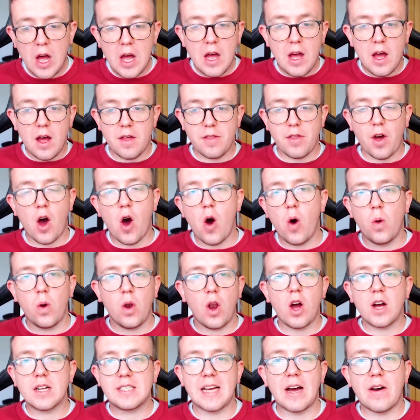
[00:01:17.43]
the whole
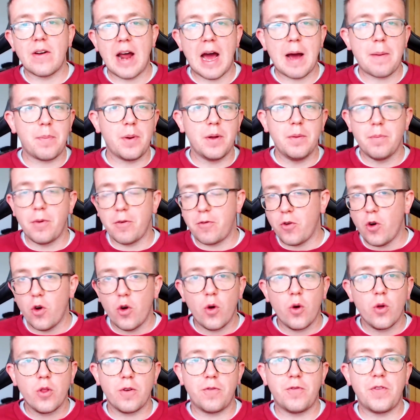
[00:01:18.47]
lockdown happened, before all
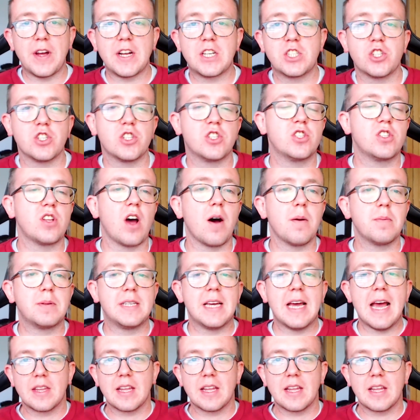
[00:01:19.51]
the fixtures stopped.